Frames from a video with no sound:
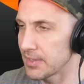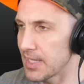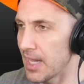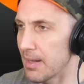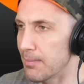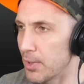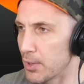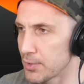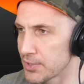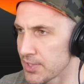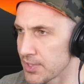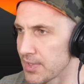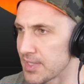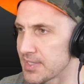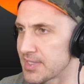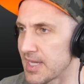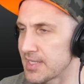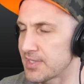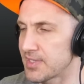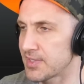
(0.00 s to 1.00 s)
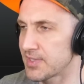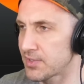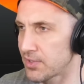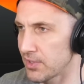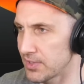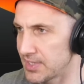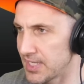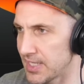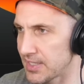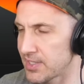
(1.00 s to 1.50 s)
Yeah, Motionless has a
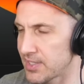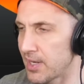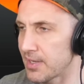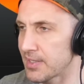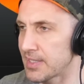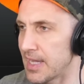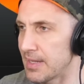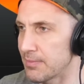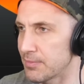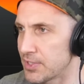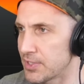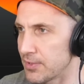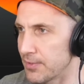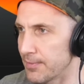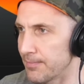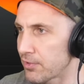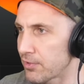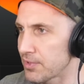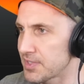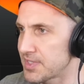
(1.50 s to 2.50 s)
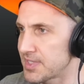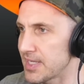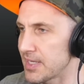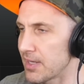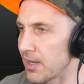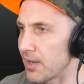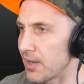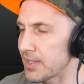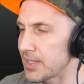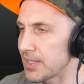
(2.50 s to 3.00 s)
good TikTok game too.
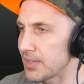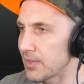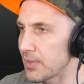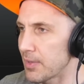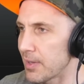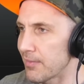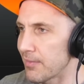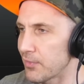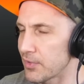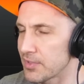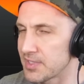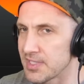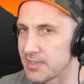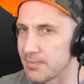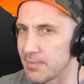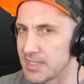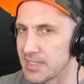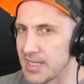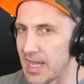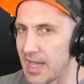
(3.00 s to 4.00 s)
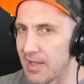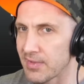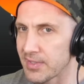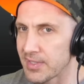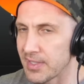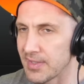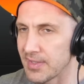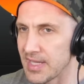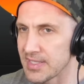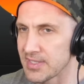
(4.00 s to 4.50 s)
Christina Aguilera versus
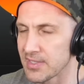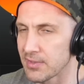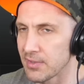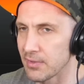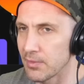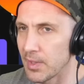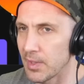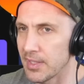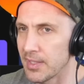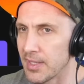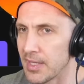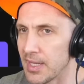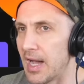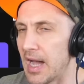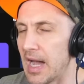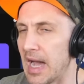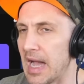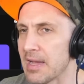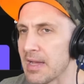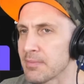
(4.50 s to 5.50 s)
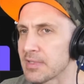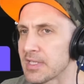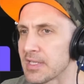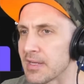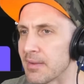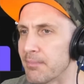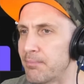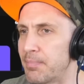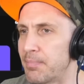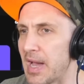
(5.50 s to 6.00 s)
Metallica. That's a good one. I'm
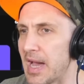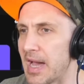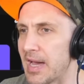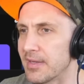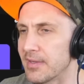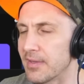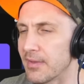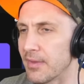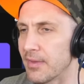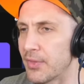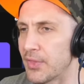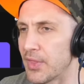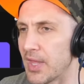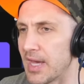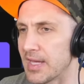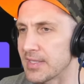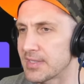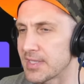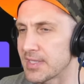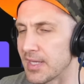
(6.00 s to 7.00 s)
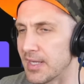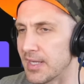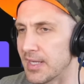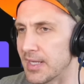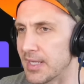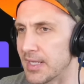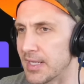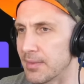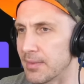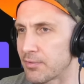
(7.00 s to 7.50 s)
going to bet that
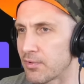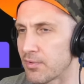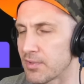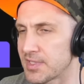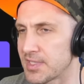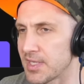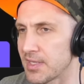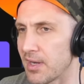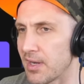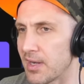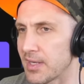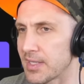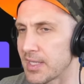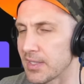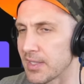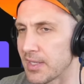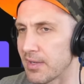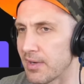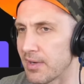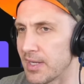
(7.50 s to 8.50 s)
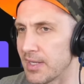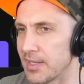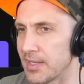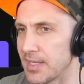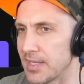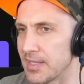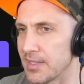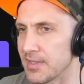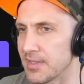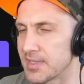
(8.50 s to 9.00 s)
um, Christina Aguilera
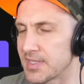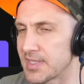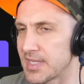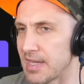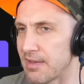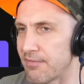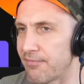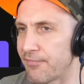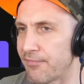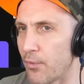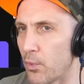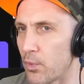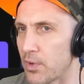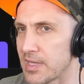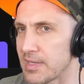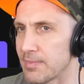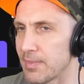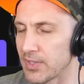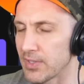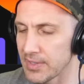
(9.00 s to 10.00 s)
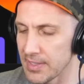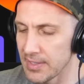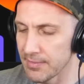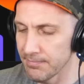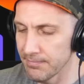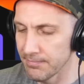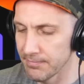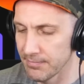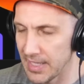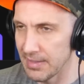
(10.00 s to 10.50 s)
is, say, 40
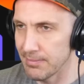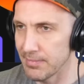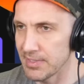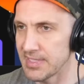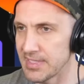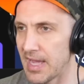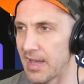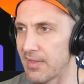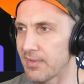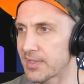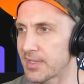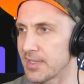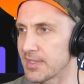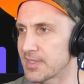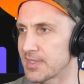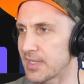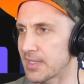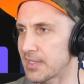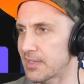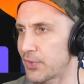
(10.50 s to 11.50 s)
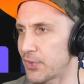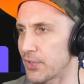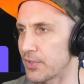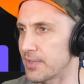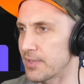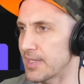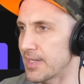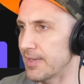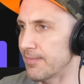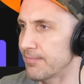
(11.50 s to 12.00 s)
million and Metallica is like
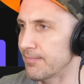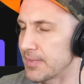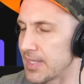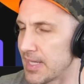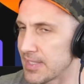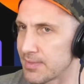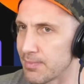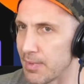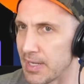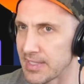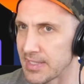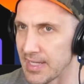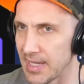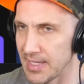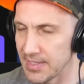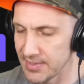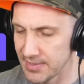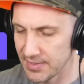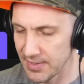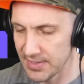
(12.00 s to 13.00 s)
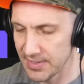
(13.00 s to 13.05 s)
30. That's my guess.